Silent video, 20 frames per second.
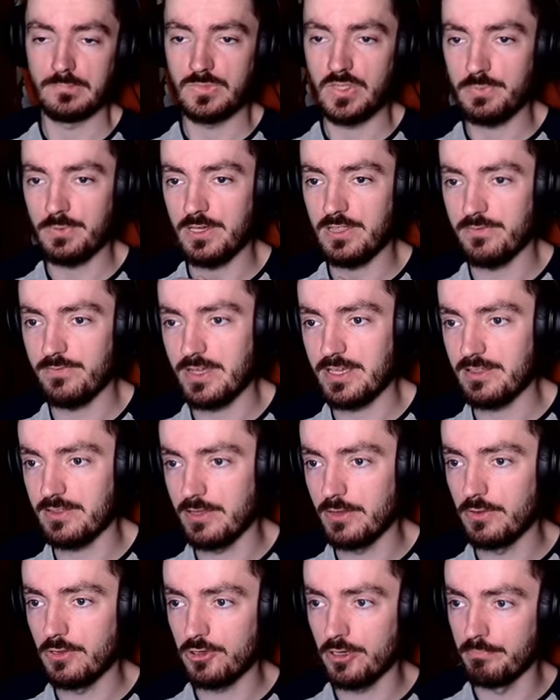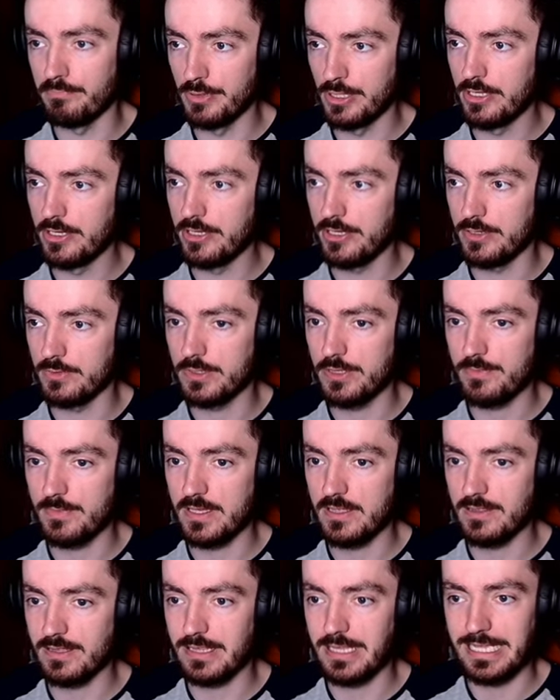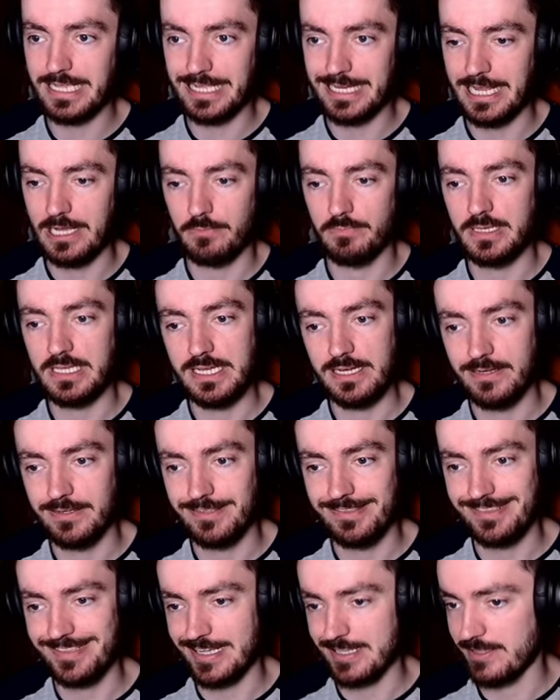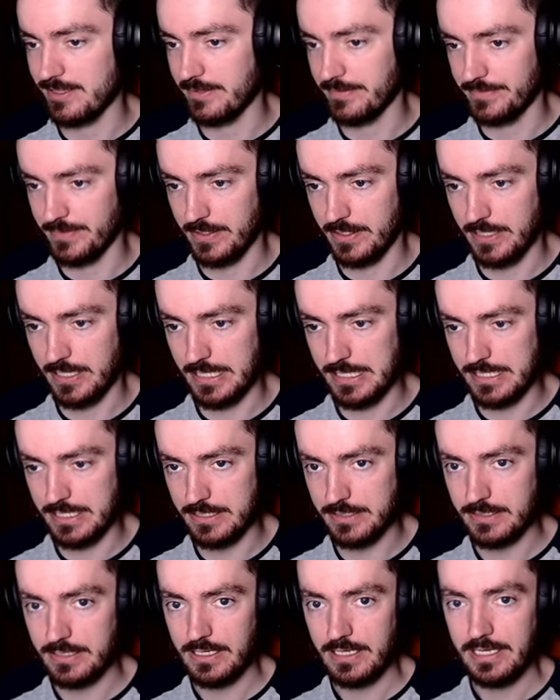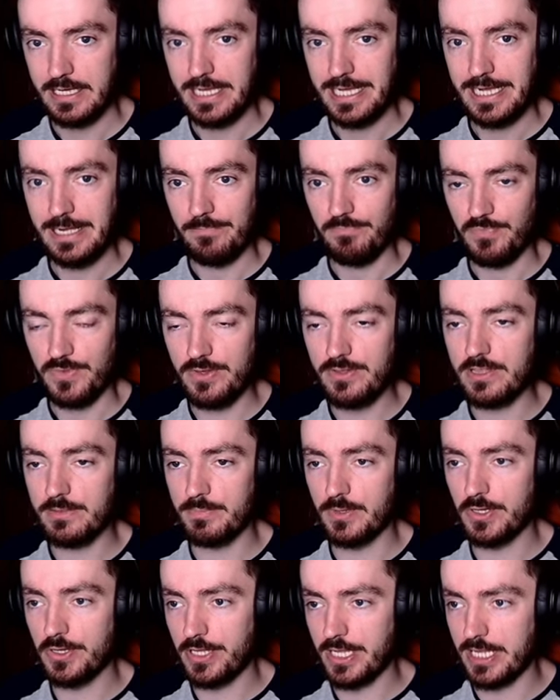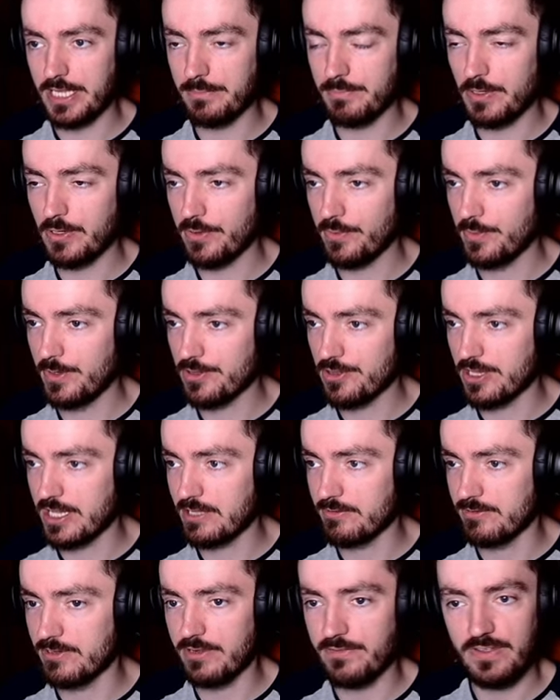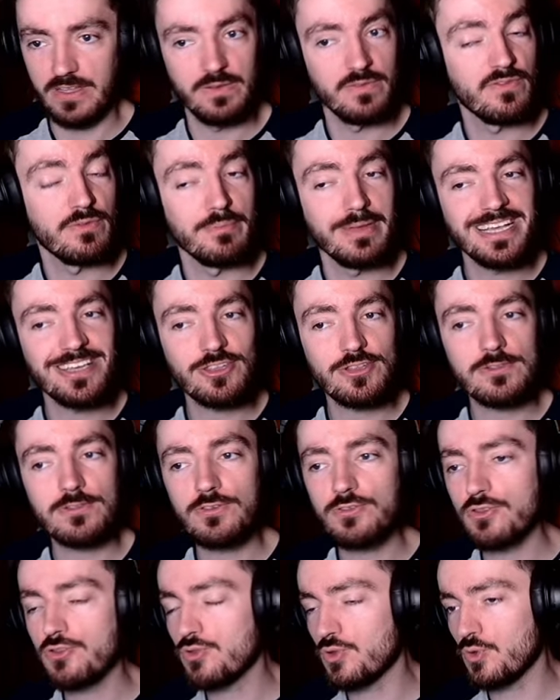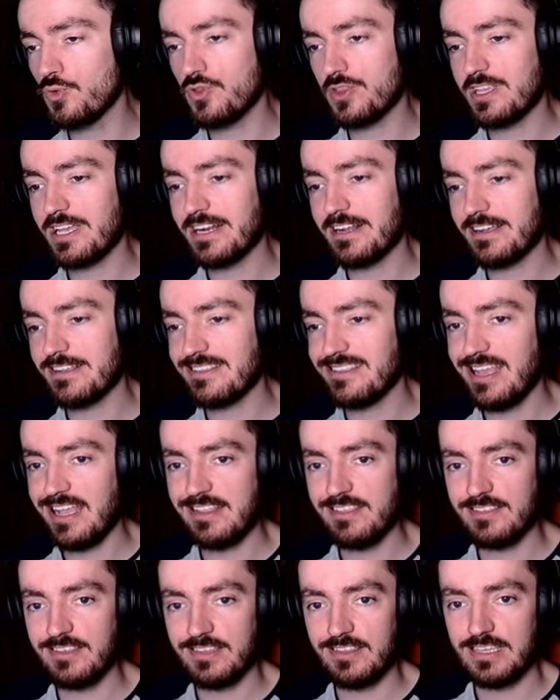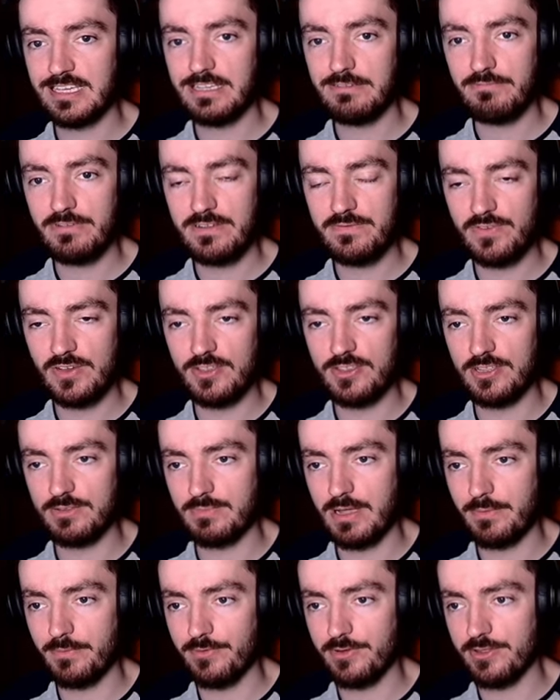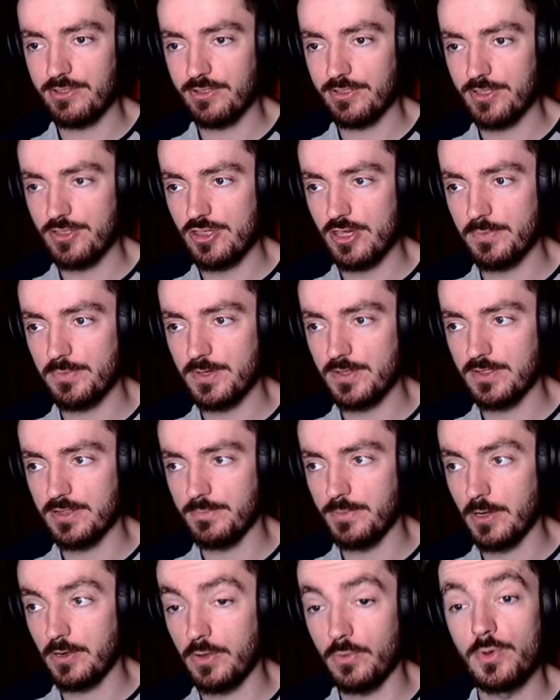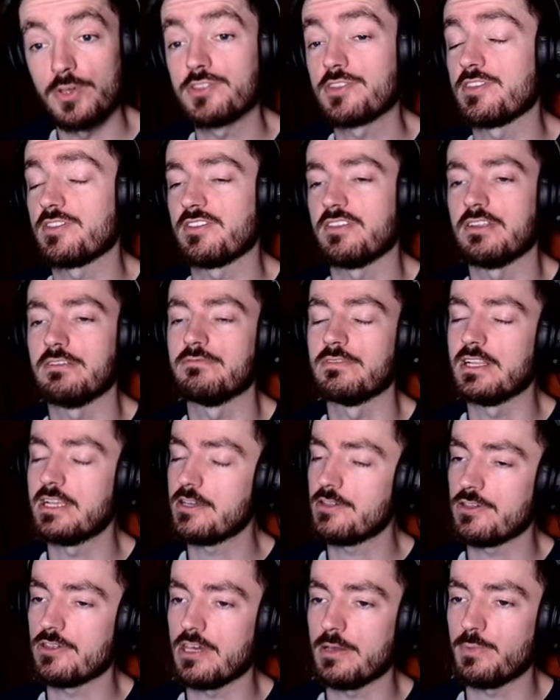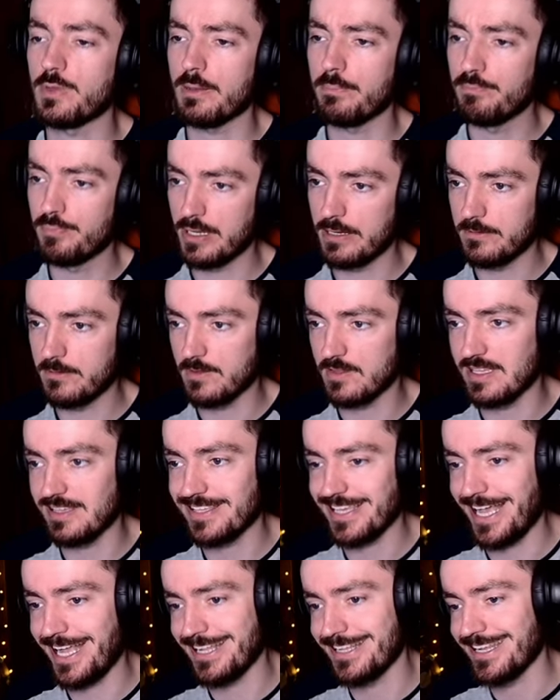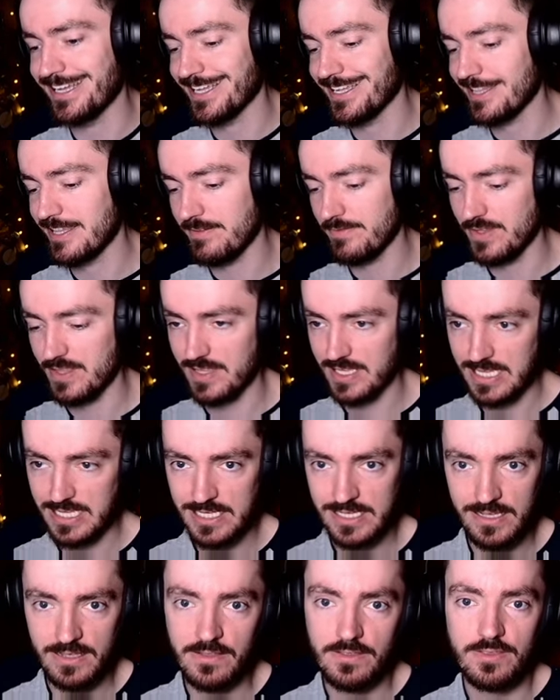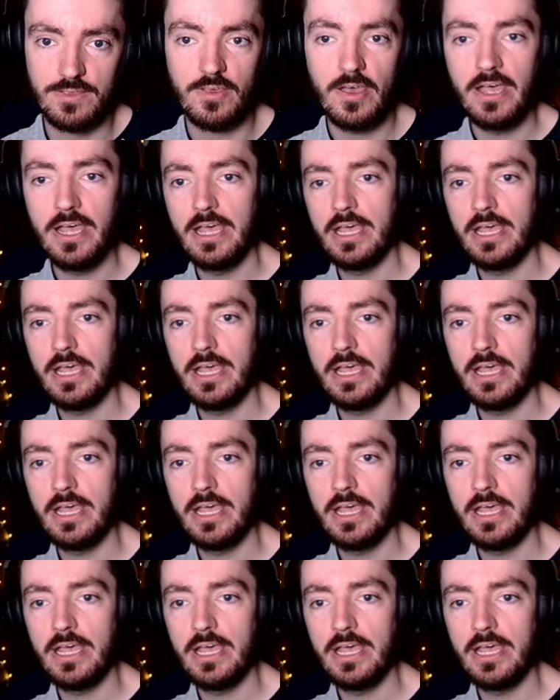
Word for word: This person's face is no longer blurred, which means that they can now be identified. Use the book and the pocket watch to gather enough information to deduce that identity. Revisit memories on the ship using the pocket watch to study relationships, appearances, and activities.